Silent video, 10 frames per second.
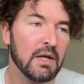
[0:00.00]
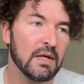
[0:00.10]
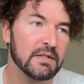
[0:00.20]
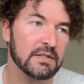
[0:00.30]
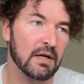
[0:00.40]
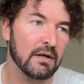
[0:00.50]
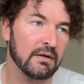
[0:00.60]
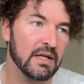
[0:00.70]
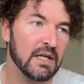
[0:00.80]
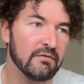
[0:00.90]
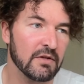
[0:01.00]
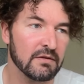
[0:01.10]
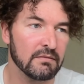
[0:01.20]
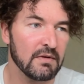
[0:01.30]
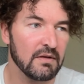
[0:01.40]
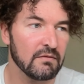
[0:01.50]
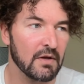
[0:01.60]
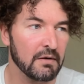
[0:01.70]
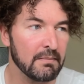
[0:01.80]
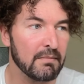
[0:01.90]
So even
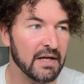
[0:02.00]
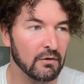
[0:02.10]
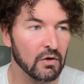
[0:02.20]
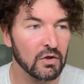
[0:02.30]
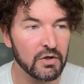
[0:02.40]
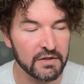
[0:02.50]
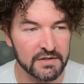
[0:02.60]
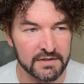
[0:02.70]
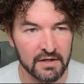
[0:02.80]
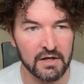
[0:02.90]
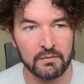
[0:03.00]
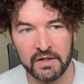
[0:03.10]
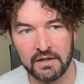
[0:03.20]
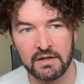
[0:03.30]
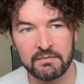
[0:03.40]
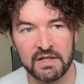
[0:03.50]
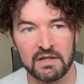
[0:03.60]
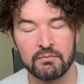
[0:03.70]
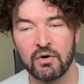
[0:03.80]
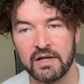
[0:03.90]
though it may not look as though we're going to be
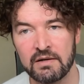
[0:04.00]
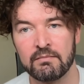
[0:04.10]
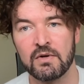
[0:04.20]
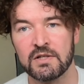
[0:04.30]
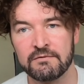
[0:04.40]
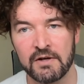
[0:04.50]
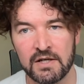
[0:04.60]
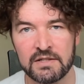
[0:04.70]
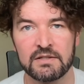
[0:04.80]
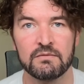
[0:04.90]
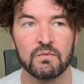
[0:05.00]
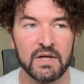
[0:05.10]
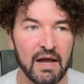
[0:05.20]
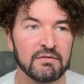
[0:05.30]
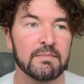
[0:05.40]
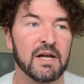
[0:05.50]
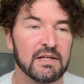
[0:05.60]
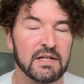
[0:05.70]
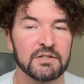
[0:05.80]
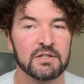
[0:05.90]
breaking boss first, we have to pay
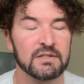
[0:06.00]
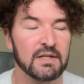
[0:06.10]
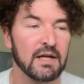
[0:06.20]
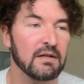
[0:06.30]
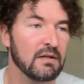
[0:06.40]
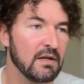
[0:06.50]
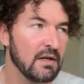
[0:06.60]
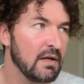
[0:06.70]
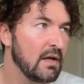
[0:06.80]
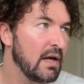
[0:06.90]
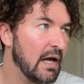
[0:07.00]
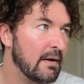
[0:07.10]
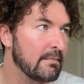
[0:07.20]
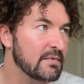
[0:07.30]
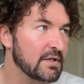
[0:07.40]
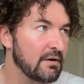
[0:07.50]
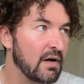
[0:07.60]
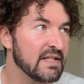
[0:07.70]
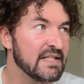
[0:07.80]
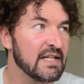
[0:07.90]
attention to that. So
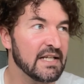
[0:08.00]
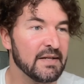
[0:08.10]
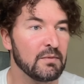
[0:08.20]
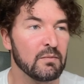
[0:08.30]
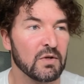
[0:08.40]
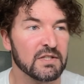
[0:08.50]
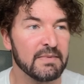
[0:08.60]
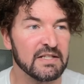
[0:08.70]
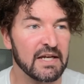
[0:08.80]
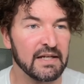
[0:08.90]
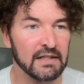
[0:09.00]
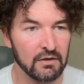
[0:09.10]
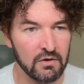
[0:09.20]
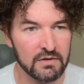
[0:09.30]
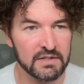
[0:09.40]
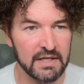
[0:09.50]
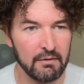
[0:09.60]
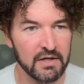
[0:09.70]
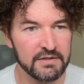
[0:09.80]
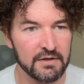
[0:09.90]
ideally, we want to be taking longs.
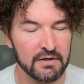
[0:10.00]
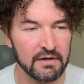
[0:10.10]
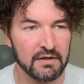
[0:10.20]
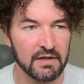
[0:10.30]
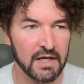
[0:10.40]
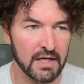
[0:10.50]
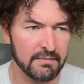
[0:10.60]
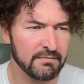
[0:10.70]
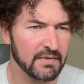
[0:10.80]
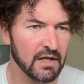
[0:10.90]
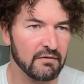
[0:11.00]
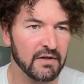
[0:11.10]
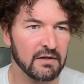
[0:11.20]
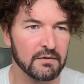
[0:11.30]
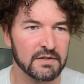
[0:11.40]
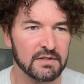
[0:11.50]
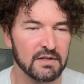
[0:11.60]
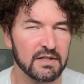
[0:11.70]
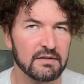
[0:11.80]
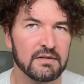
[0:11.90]
Now I took, I think it was
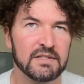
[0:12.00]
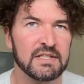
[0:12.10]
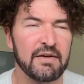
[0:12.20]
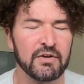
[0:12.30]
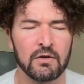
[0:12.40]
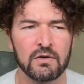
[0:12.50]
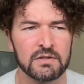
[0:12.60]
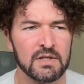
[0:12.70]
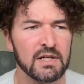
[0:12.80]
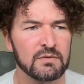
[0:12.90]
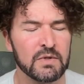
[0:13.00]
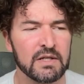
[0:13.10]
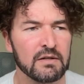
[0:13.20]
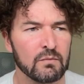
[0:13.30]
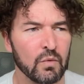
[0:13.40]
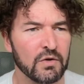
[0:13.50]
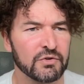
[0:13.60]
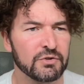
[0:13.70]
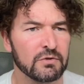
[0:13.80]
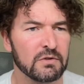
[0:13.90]
like 7 longs last week and 1
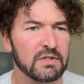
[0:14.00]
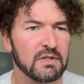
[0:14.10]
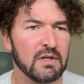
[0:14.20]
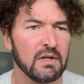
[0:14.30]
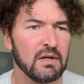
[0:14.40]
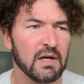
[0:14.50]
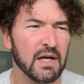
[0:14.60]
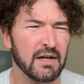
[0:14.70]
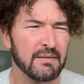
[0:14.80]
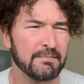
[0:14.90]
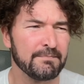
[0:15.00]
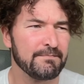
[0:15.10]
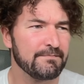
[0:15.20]
short, and